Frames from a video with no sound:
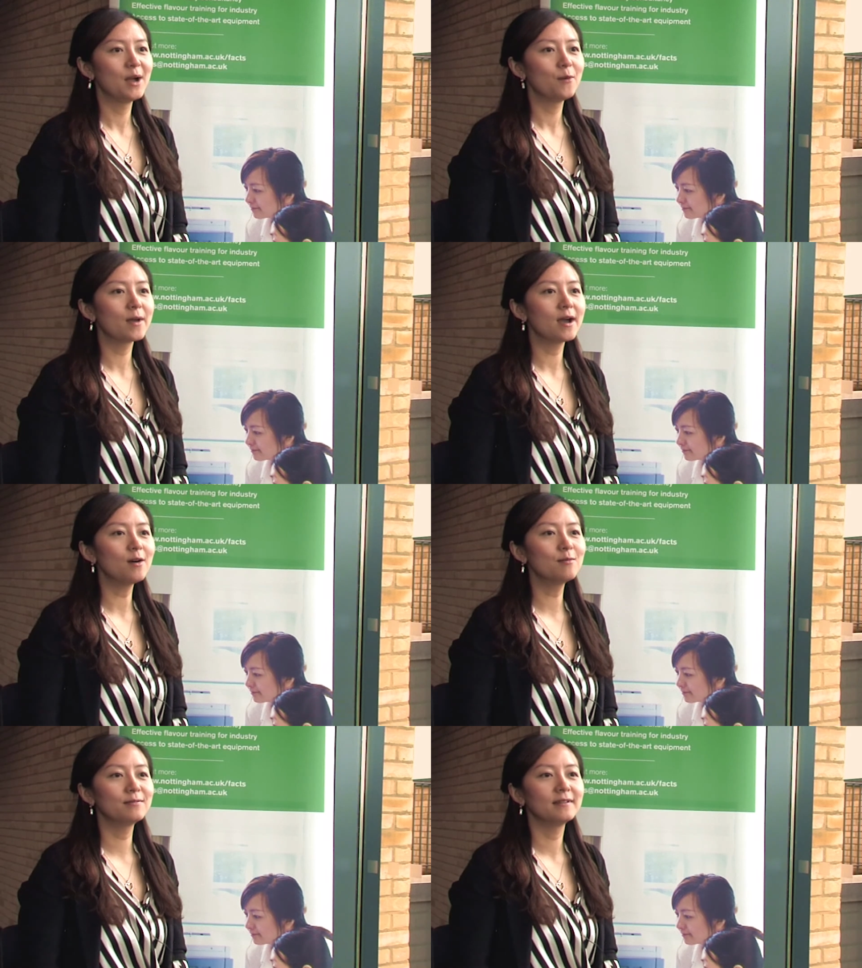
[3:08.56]
Speaker 1: We
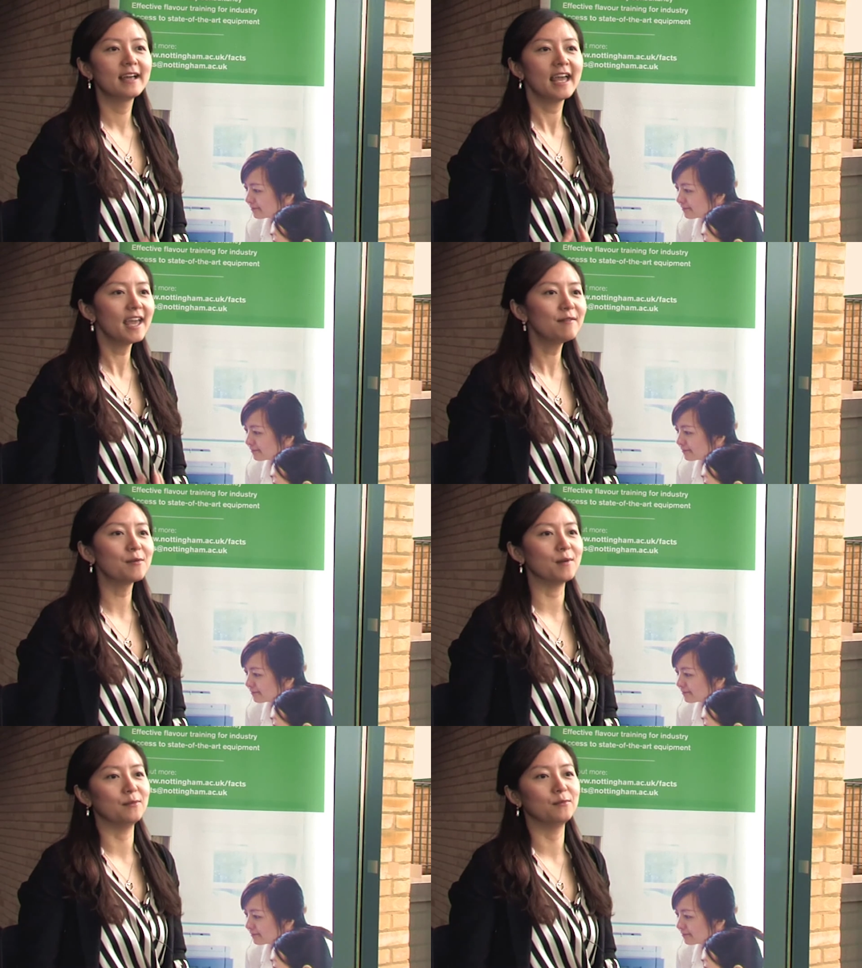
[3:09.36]
hope
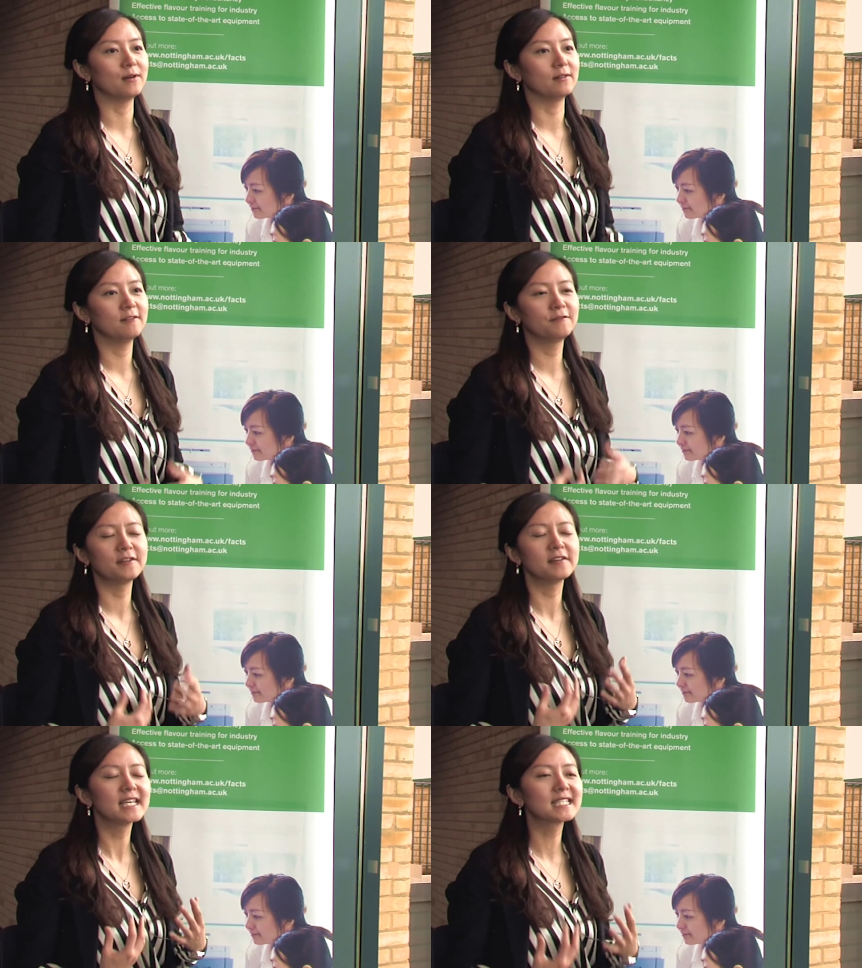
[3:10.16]
everyone will
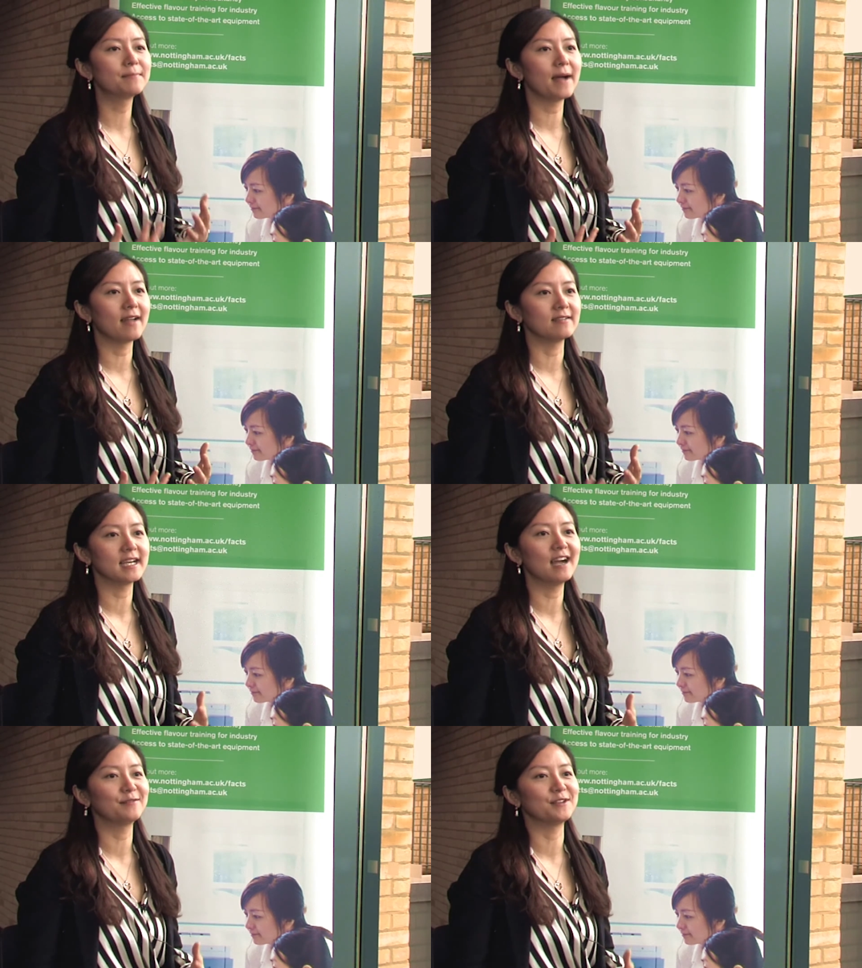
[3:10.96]
feel inspired
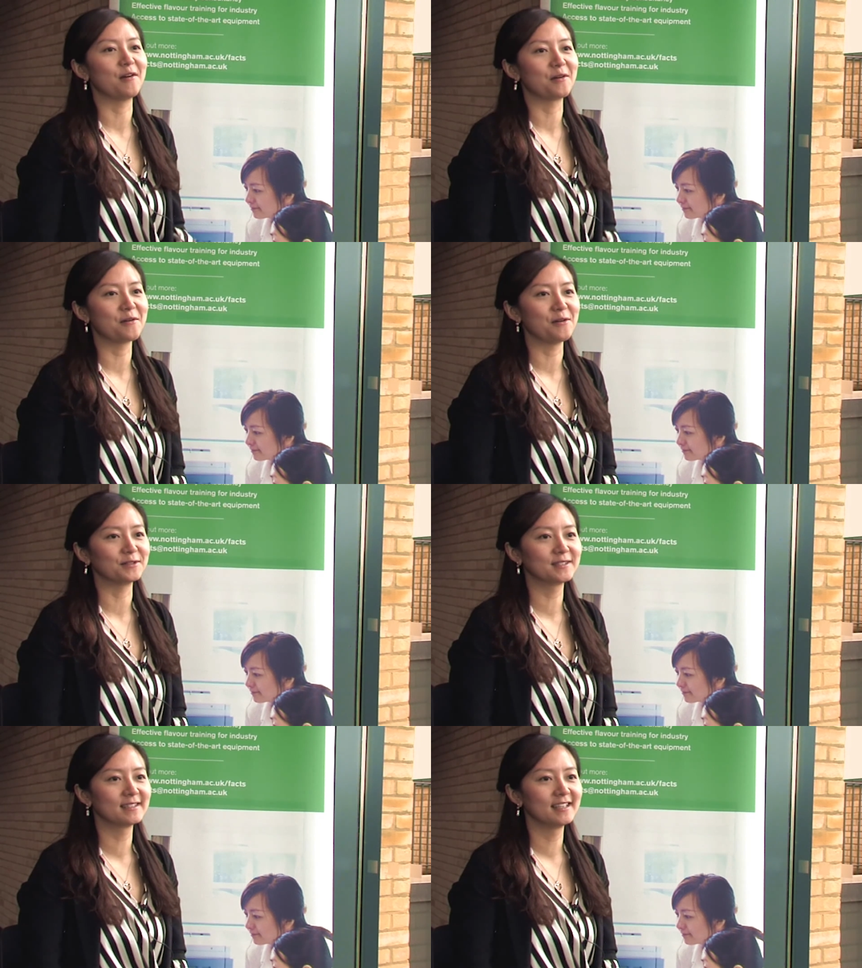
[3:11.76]
after our
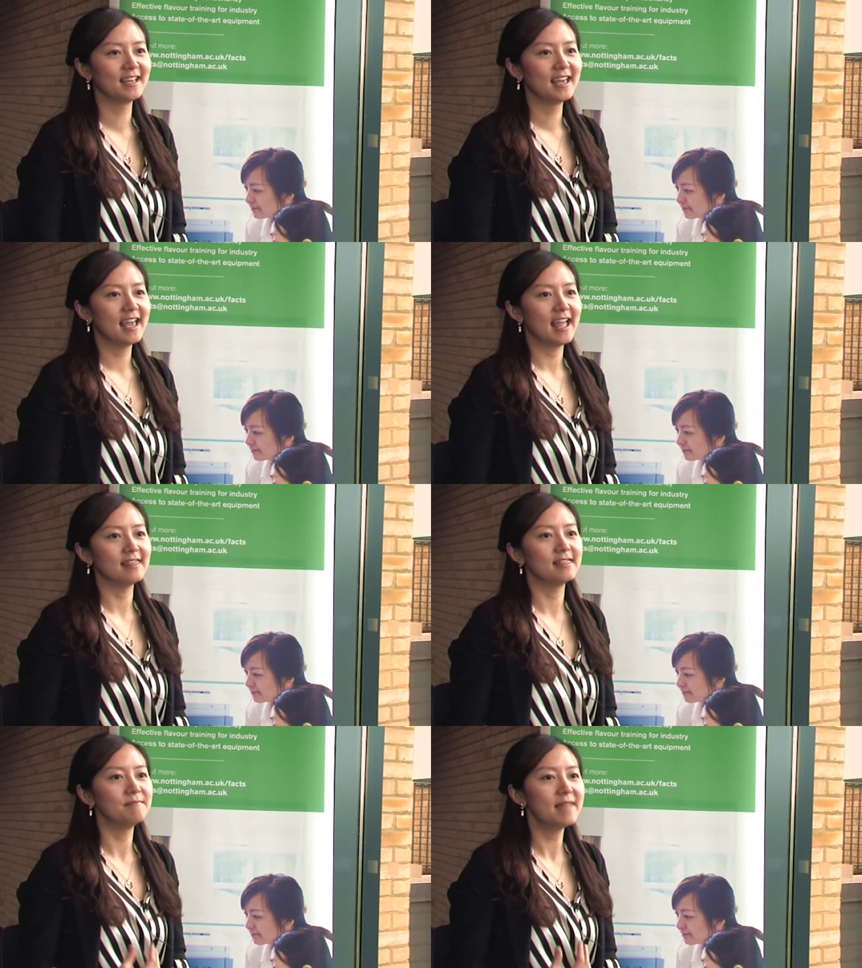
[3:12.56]
course,
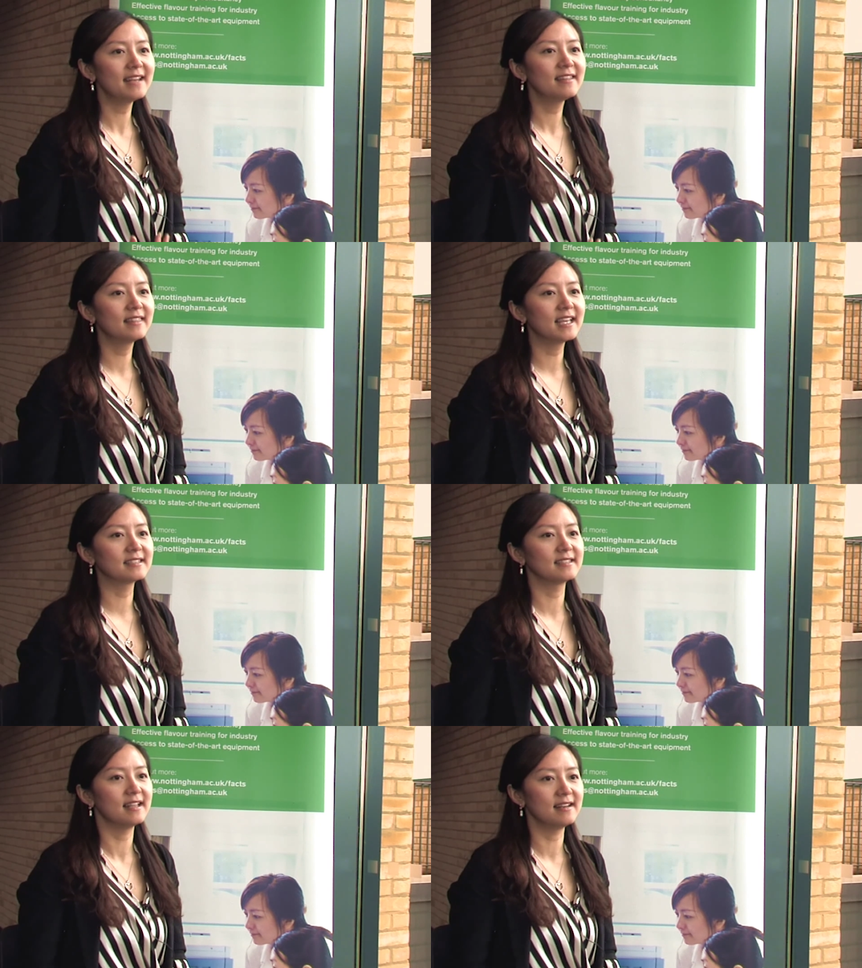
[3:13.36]
and the many
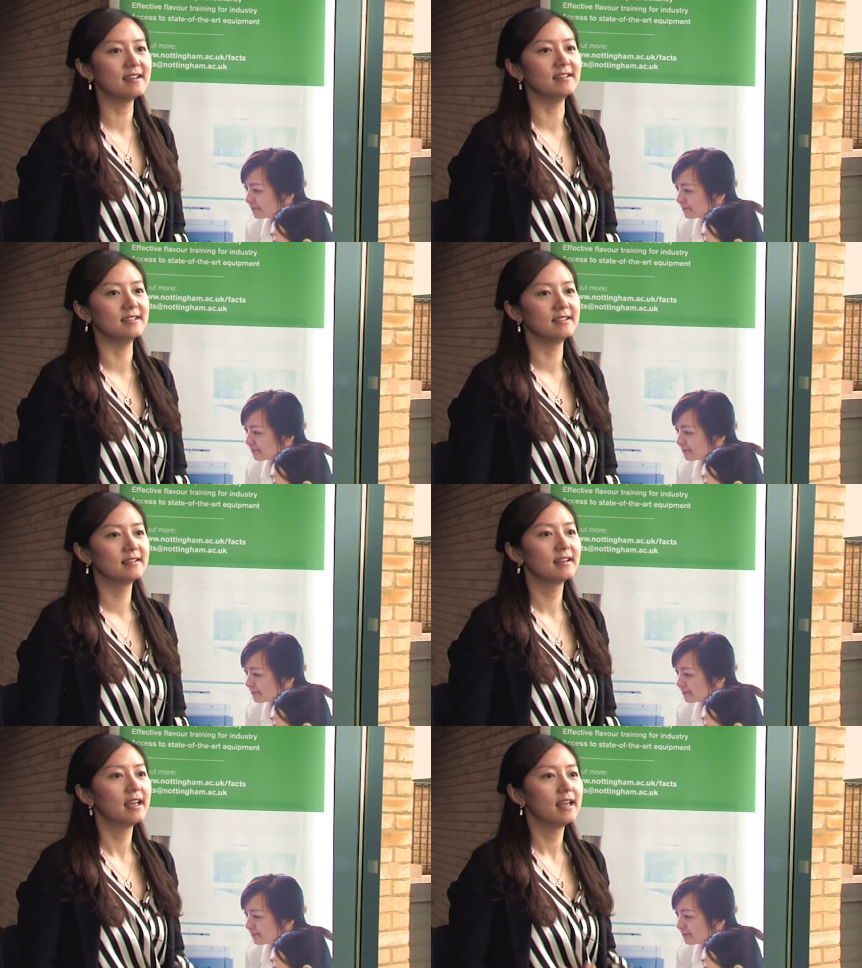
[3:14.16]
things they learn
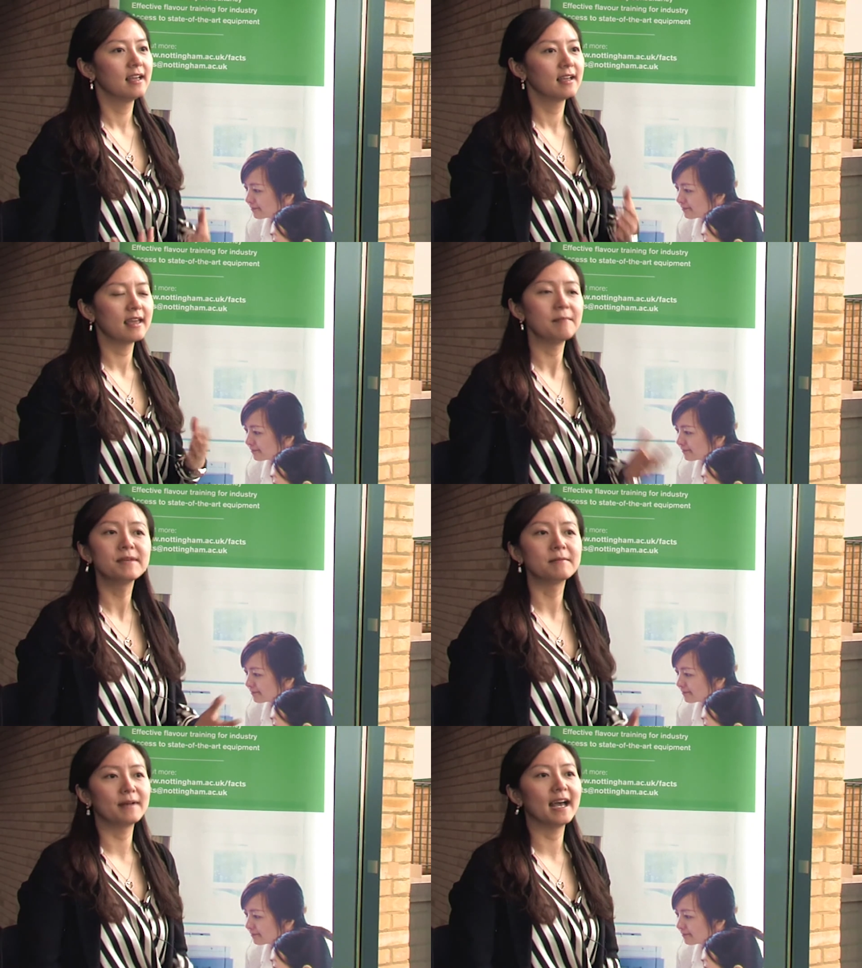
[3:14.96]
can
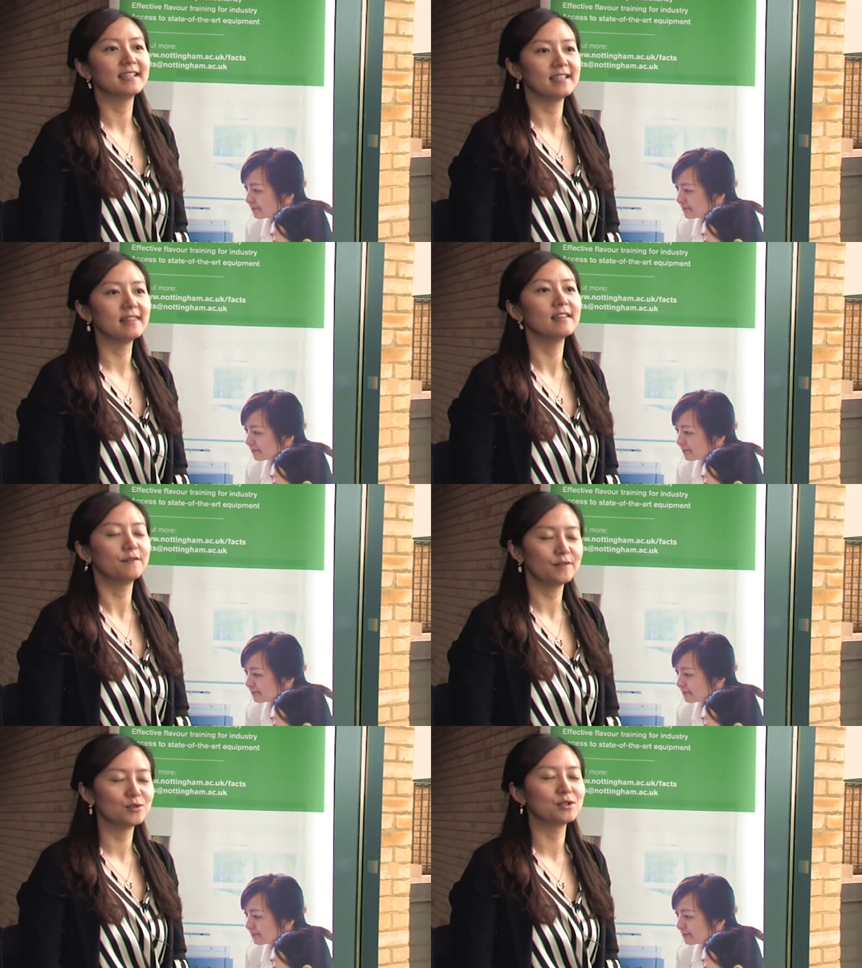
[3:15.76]
be applied in their
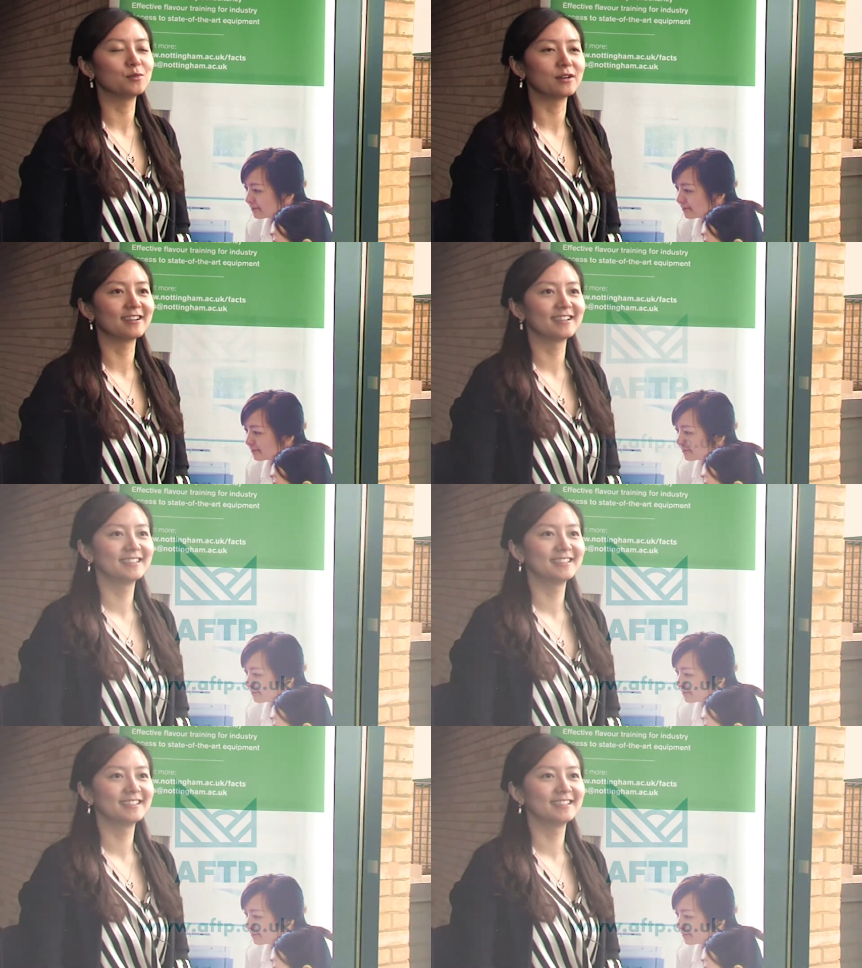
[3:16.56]
future work.